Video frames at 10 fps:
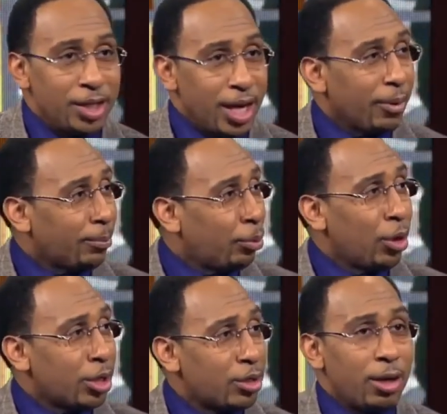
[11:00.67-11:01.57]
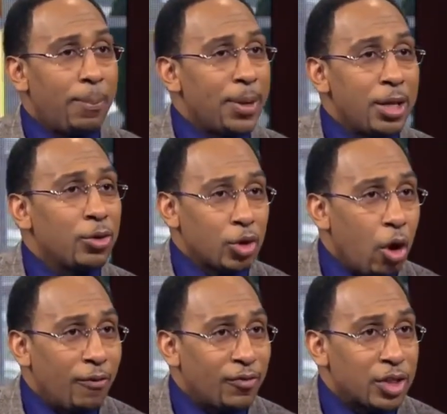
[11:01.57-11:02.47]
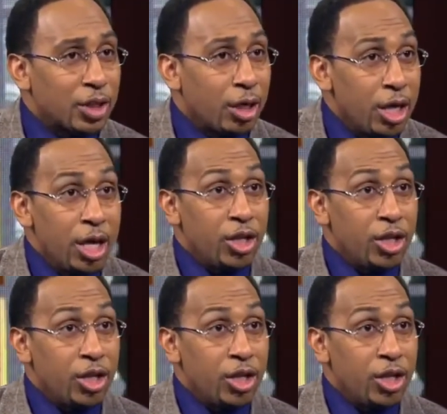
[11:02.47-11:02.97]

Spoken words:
Derek Brooks, Appeals Officer.